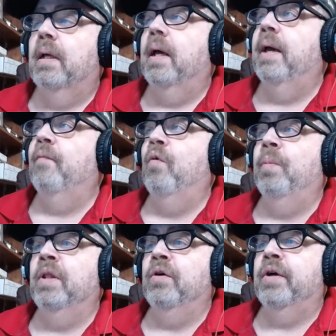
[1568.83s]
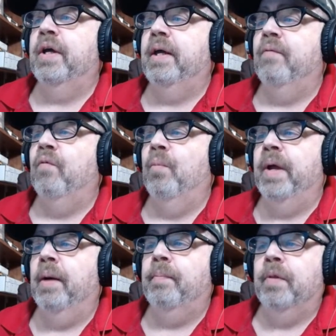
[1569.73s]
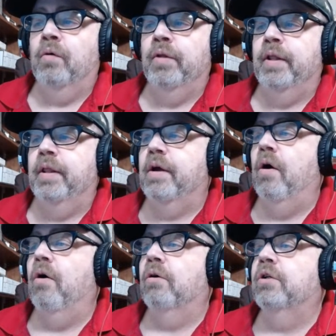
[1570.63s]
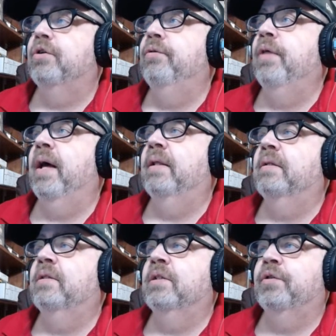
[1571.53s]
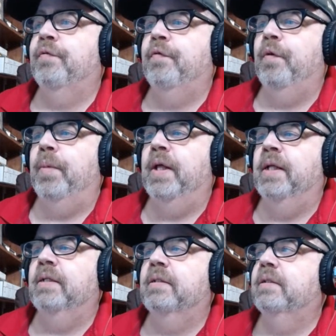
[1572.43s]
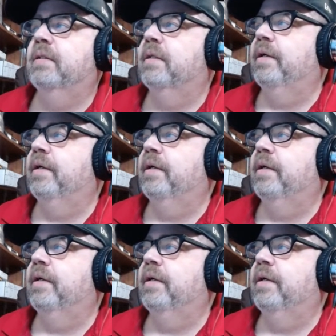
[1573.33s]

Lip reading: And we'll be uploading the cards to that in just a few minutes.